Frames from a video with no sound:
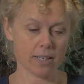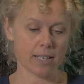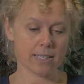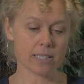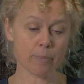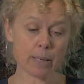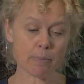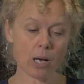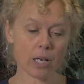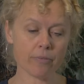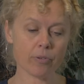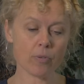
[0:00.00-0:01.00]
So be
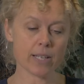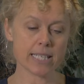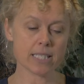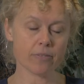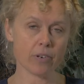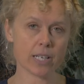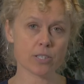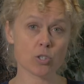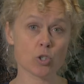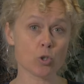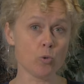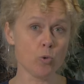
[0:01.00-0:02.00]
mindful, these devices
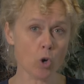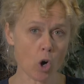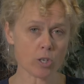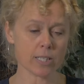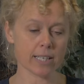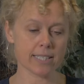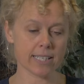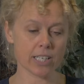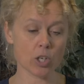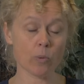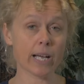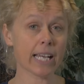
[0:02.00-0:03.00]
do not
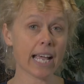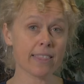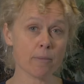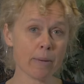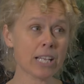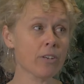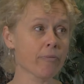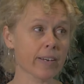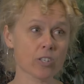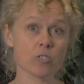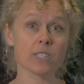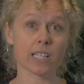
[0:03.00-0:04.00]
attenuate, and the
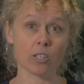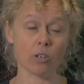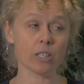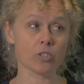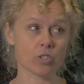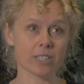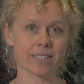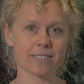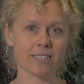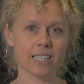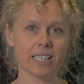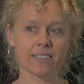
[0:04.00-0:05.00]
manufacturers acknowledge
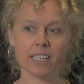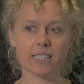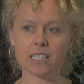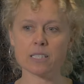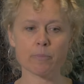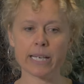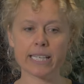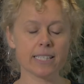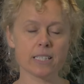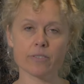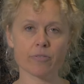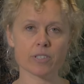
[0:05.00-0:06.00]
this, that it doesn't make
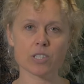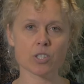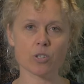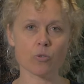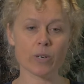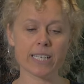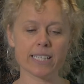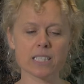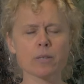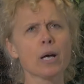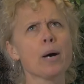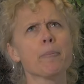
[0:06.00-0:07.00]
any difference to the
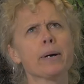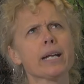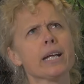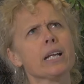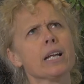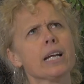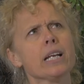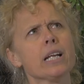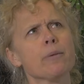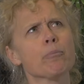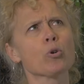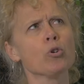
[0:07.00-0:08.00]
readings, but it
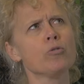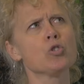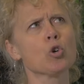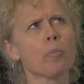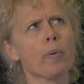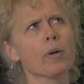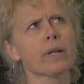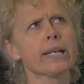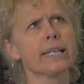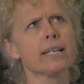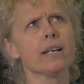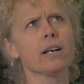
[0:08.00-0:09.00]
improves your
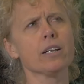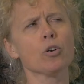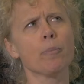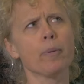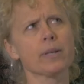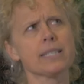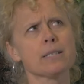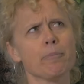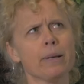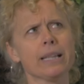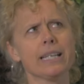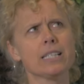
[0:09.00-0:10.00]
body's
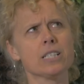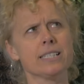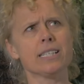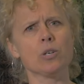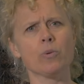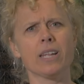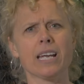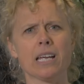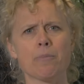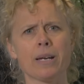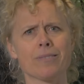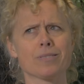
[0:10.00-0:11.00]
ability to deal with
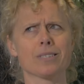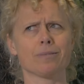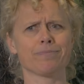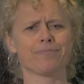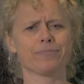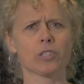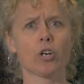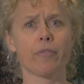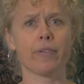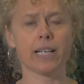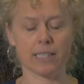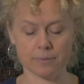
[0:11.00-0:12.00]
EMFs. Go
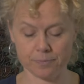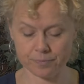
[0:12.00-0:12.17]
figure.